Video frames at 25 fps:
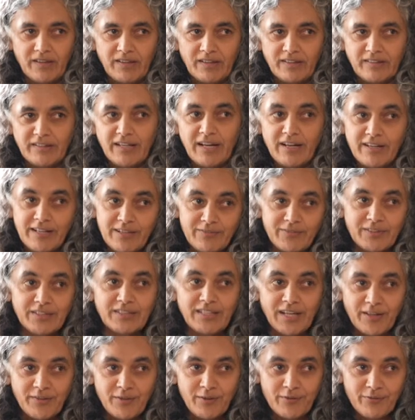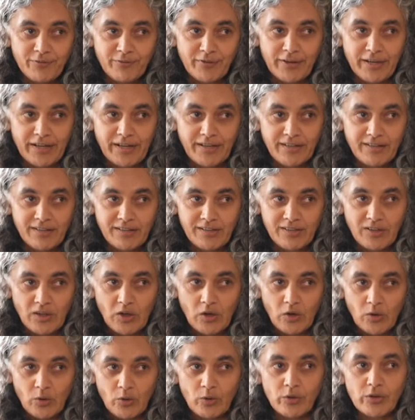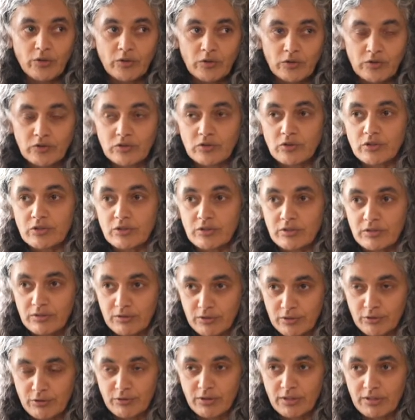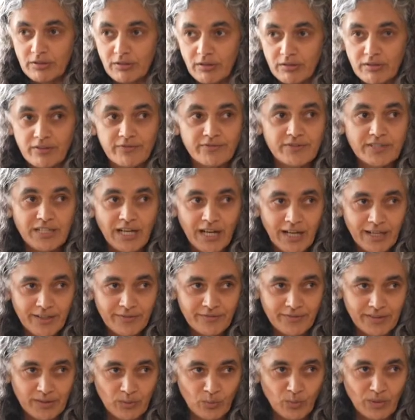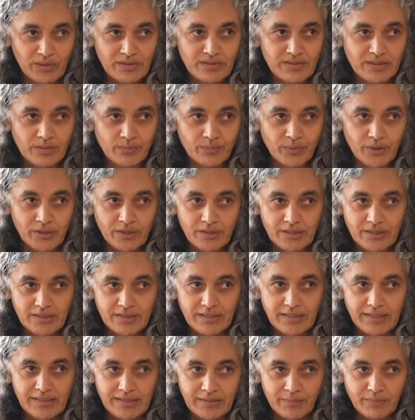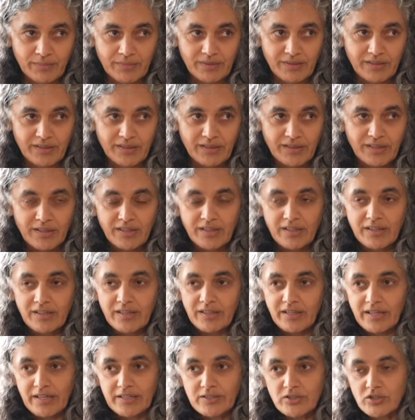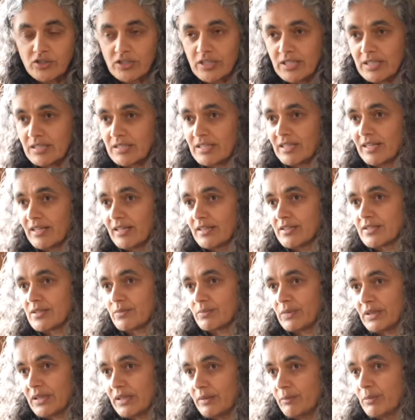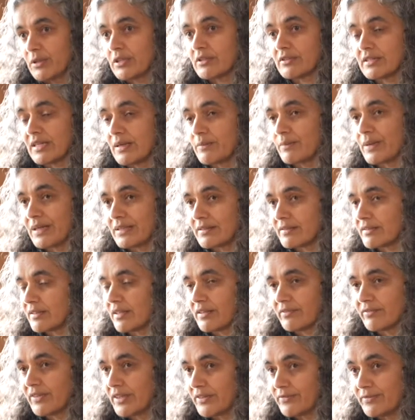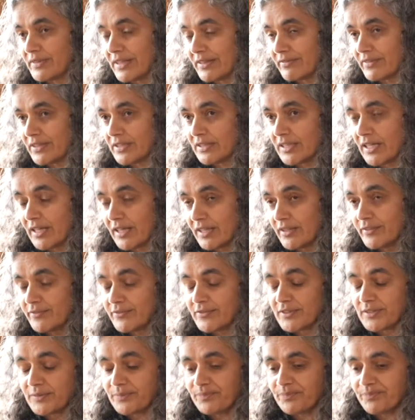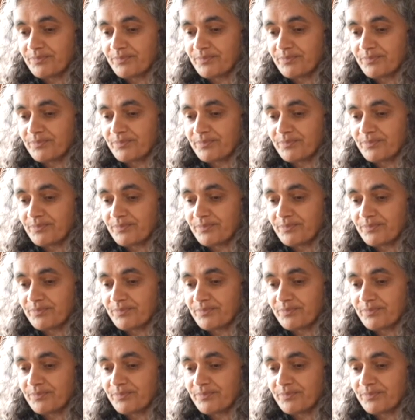Now I have another friend who used to do a lot of diving once upon a time. And she tells me, because I myself have never dived,